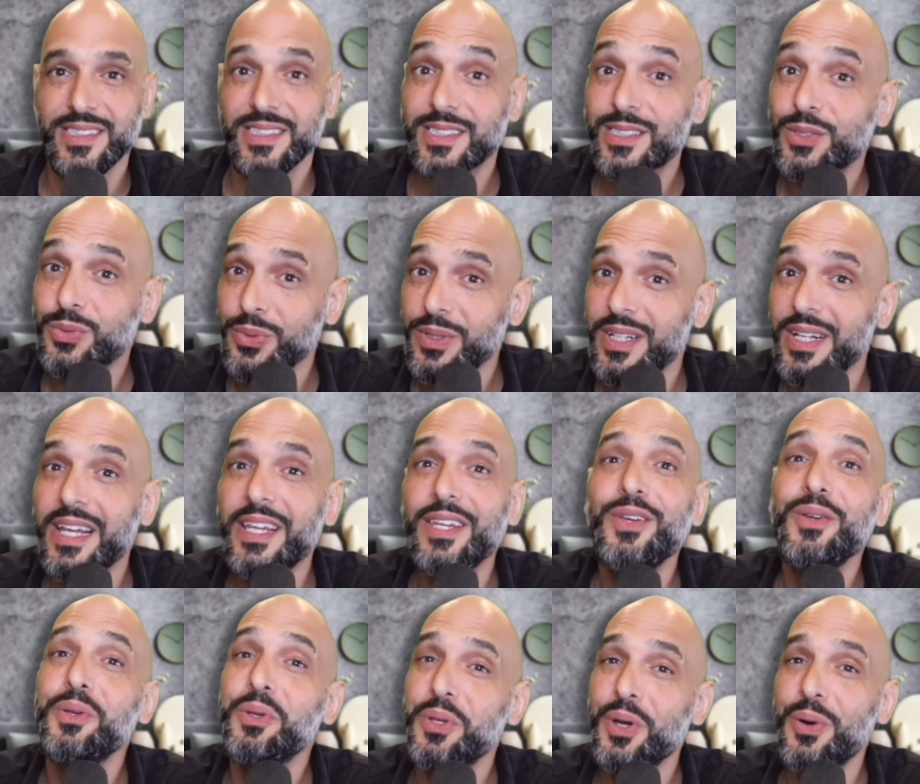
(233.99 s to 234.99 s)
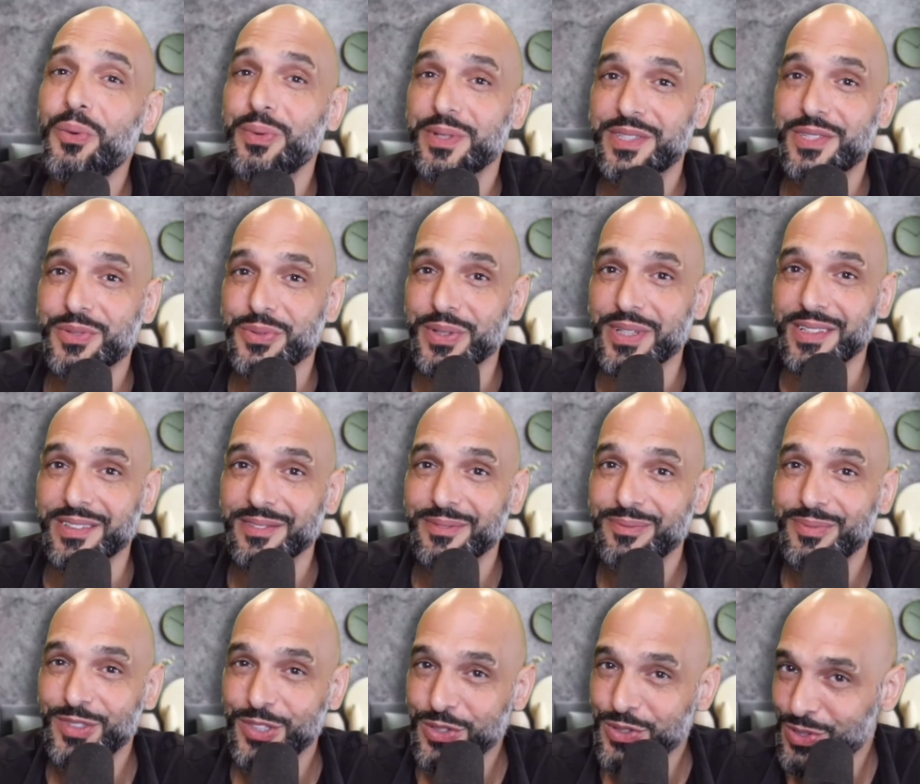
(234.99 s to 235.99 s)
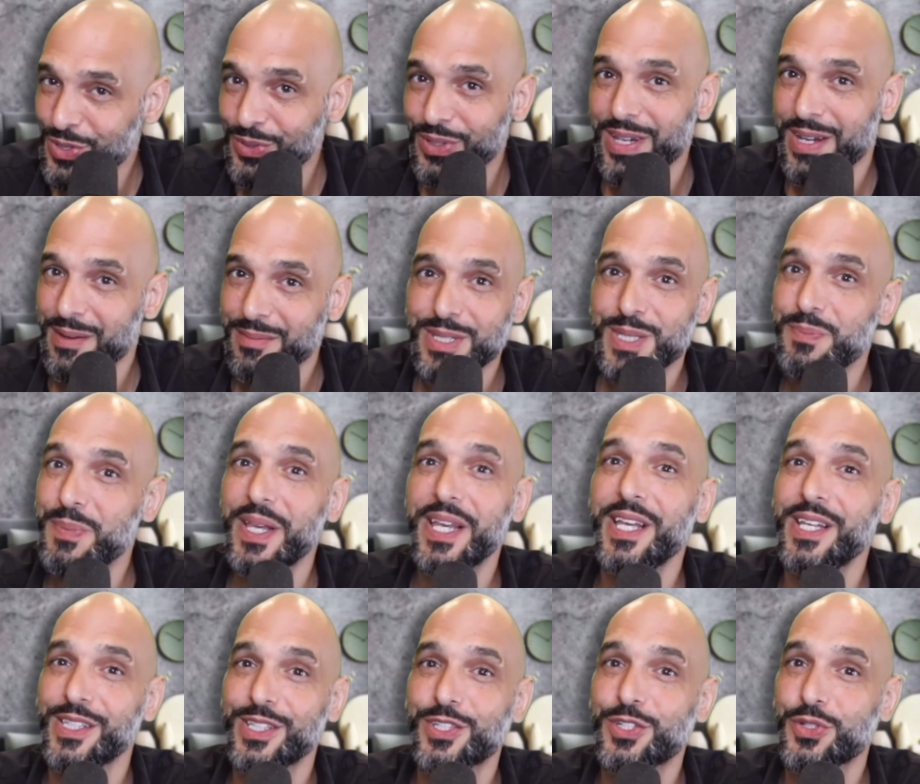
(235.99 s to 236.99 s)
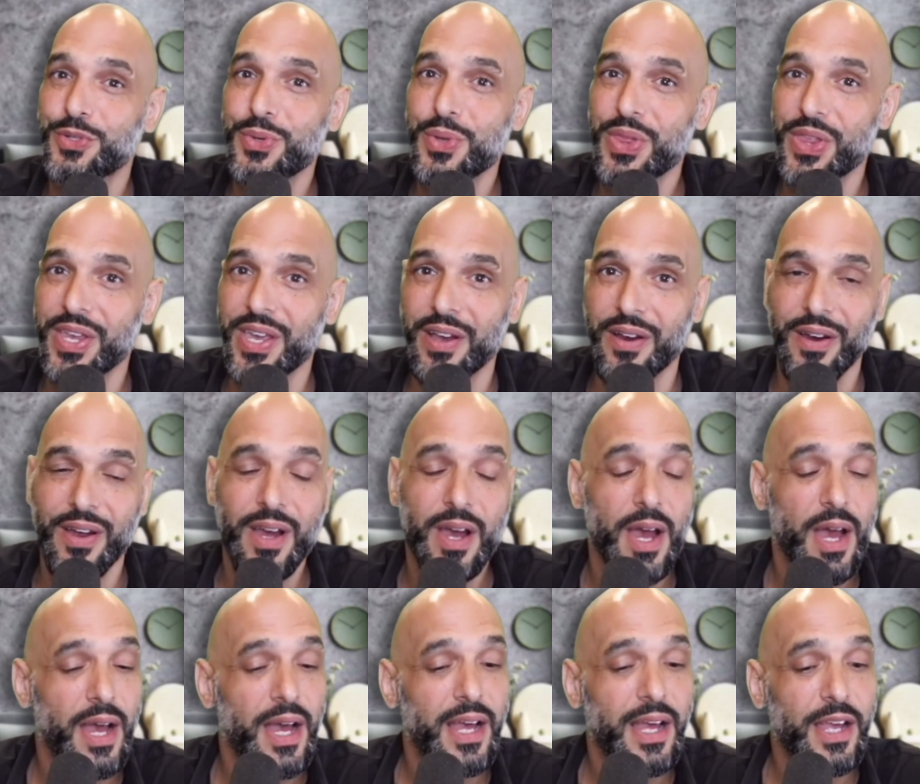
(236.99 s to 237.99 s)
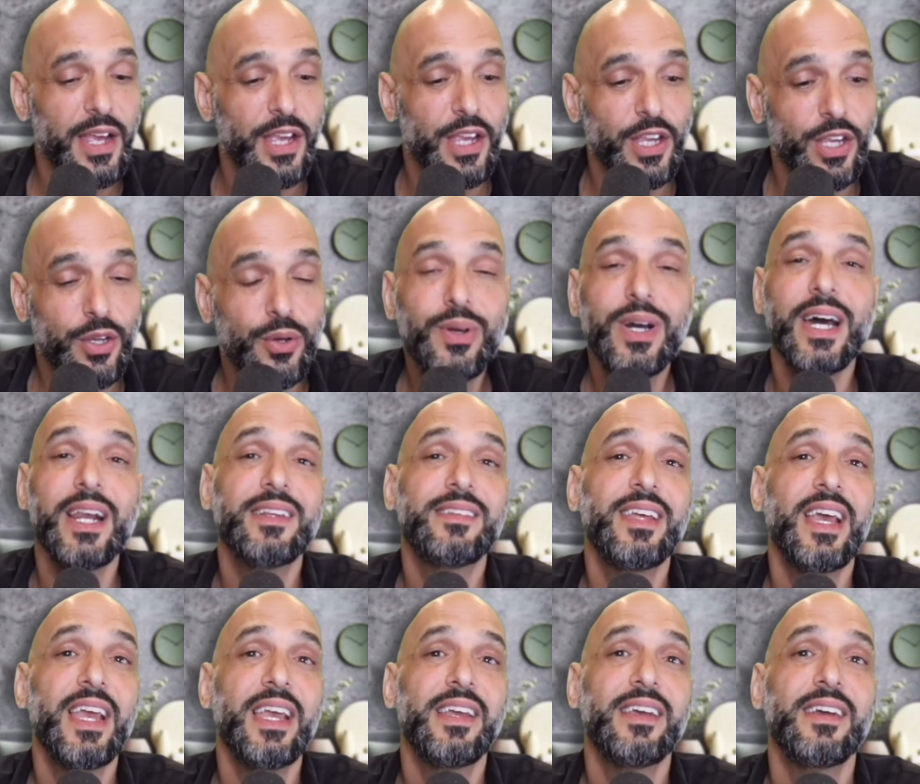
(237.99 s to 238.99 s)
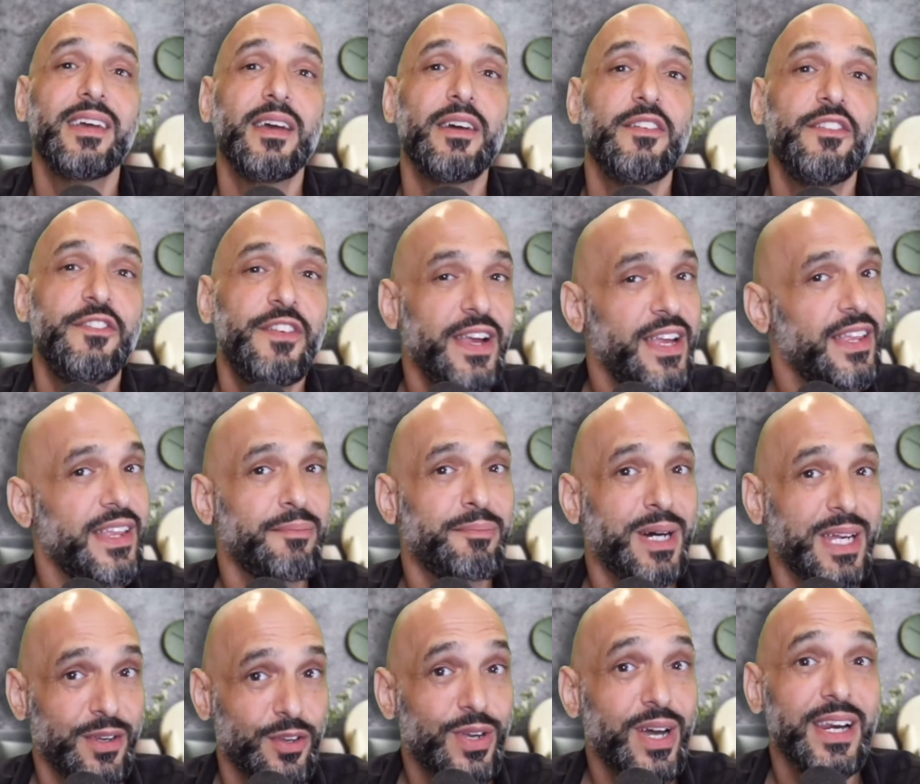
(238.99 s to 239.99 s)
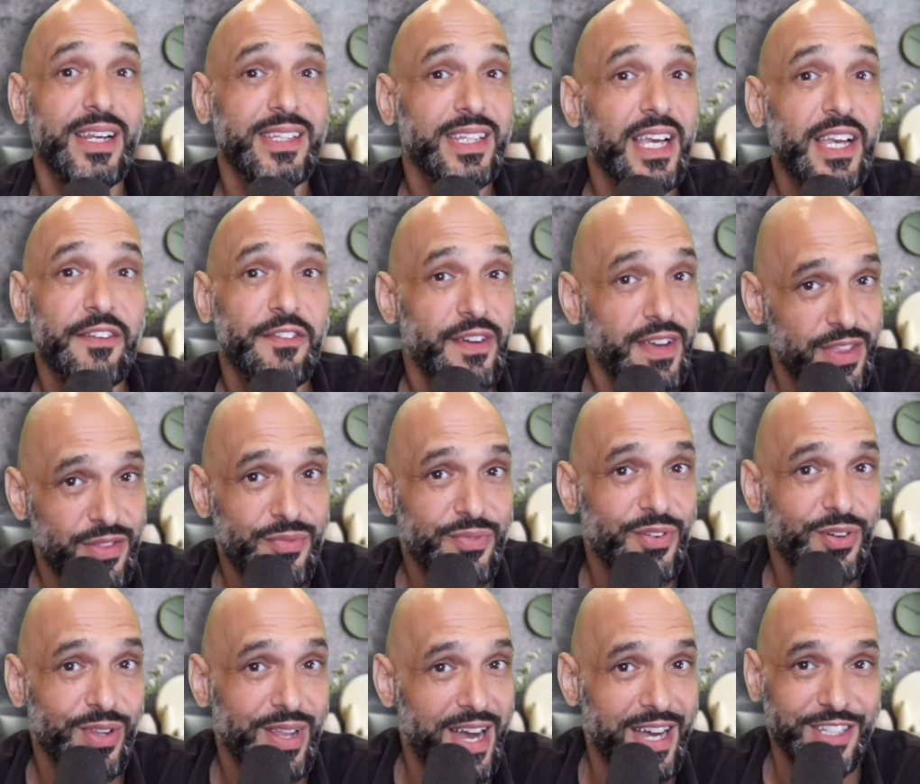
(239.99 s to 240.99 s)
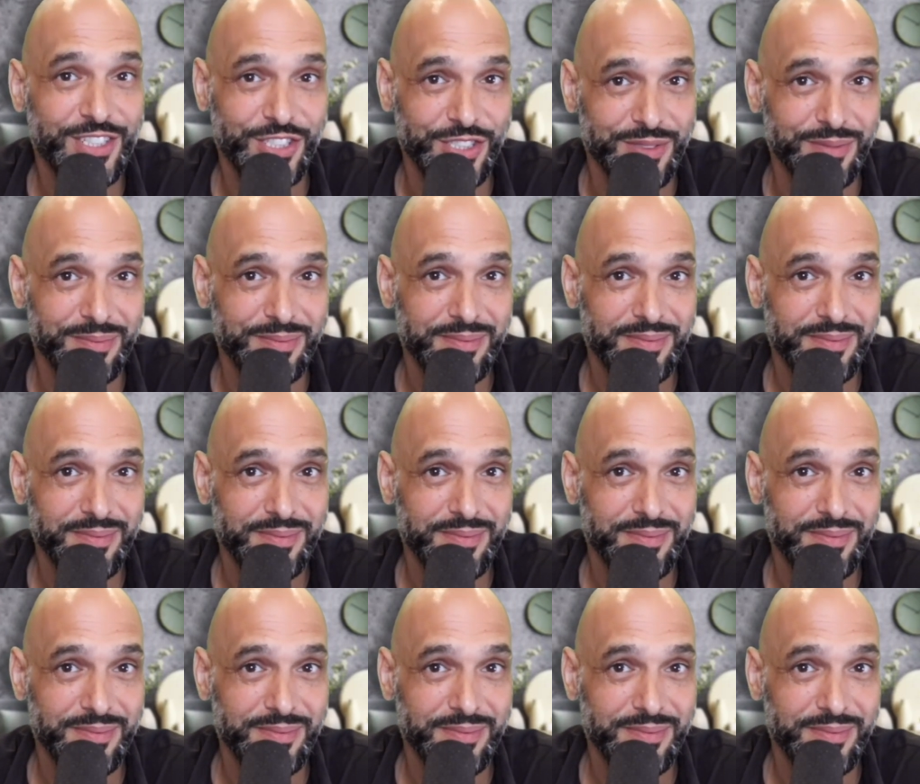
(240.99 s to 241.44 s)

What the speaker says: It's real, and you know it's real. You know that I'm speaking the truth here. You gotta take faith, but you gotta take faithful action.